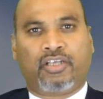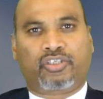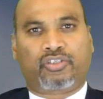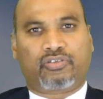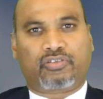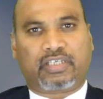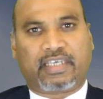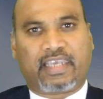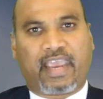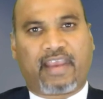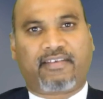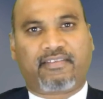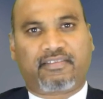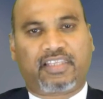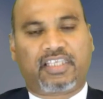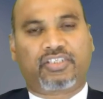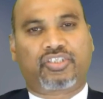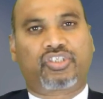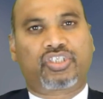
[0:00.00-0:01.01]
to
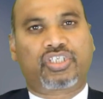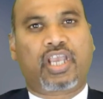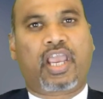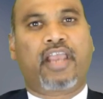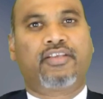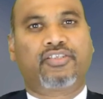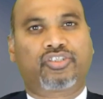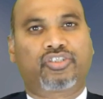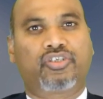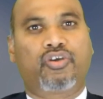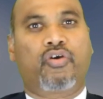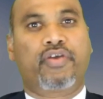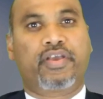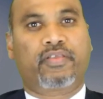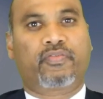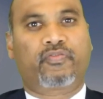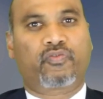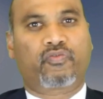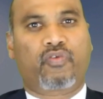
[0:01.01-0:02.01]
get this change
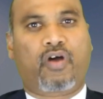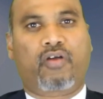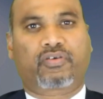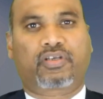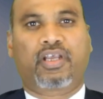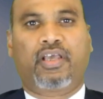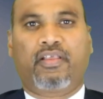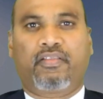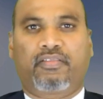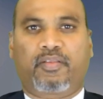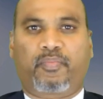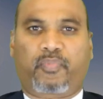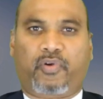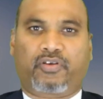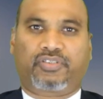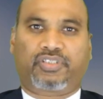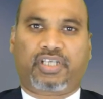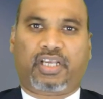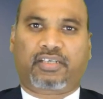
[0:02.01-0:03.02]
going throughout the
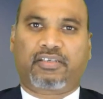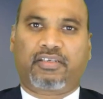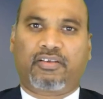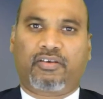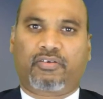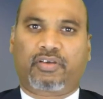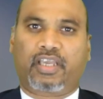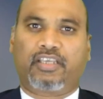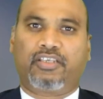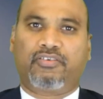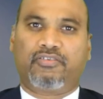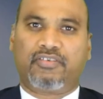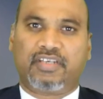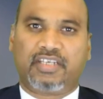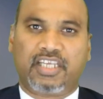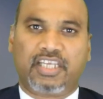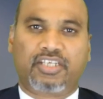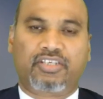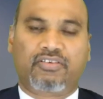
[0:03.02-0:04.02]
project. Okay, you
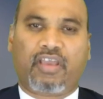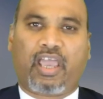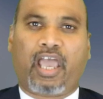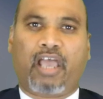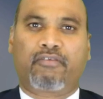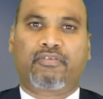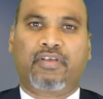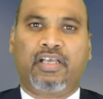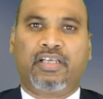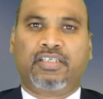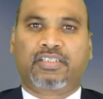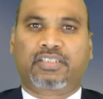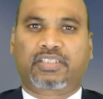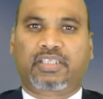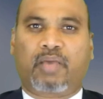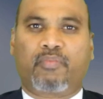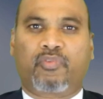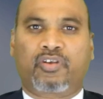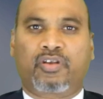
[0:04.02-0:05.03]
need to have
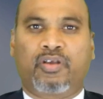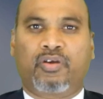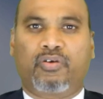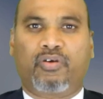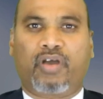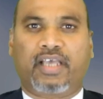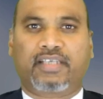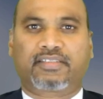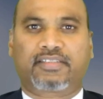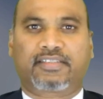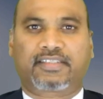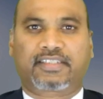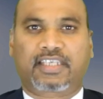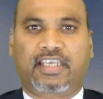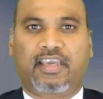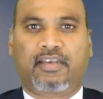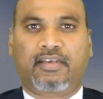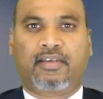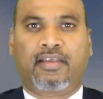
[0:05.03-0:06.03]
someone who has the
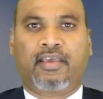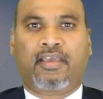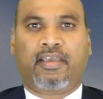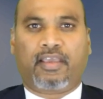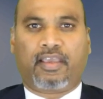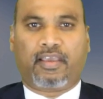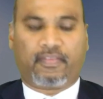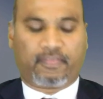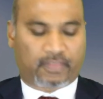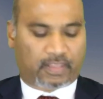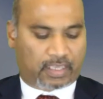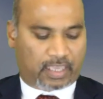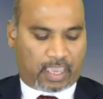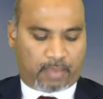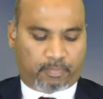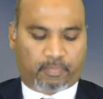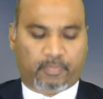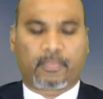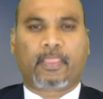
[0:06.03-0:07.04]
skin in the
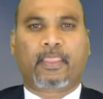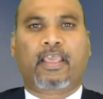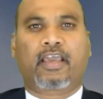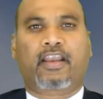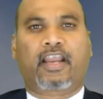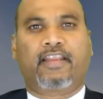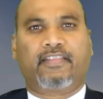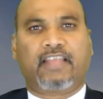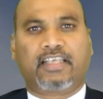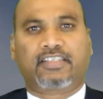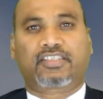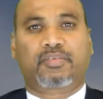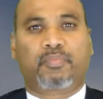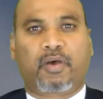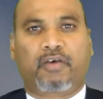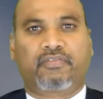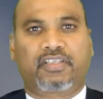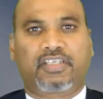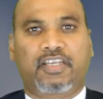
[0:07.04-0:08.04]
game. All right, that's
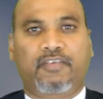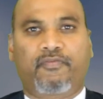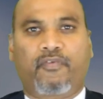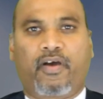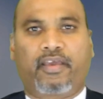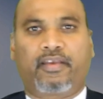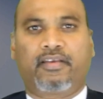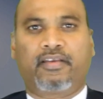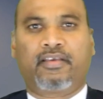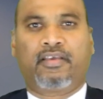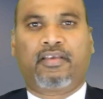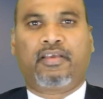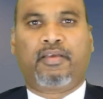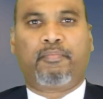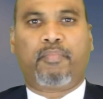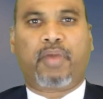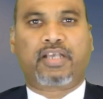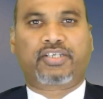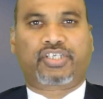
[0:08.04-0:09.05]
about the define.
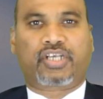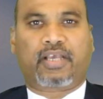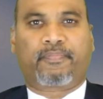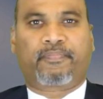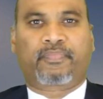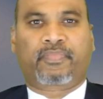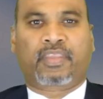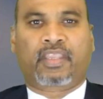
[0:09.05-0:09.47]
Measure.